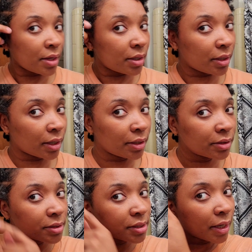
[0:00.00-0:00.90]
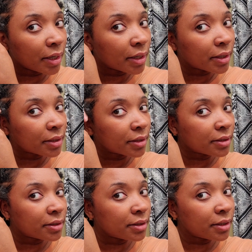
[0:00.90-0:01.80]
Now you're gonna take
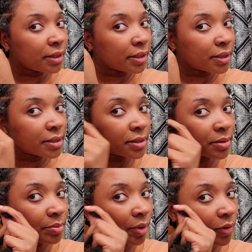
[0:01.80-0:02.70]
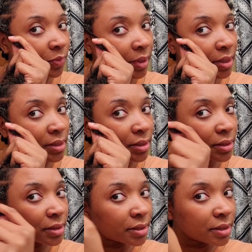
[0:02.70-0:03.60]
this, both
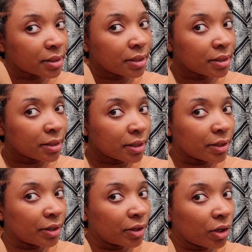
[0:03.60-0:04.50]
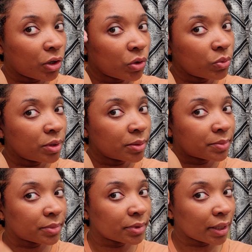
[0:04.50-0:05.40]
pieces, you're gonna hold
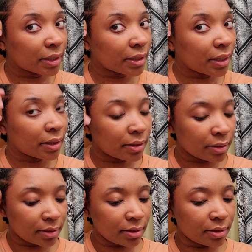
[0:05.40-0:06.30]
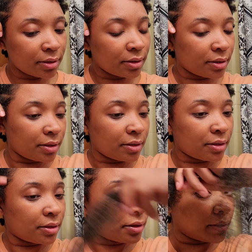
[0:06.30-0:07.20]
them like that.
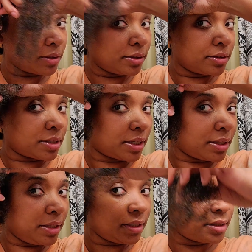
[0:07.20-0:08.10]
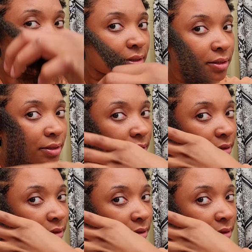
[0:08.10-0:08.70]
And you're gonna take this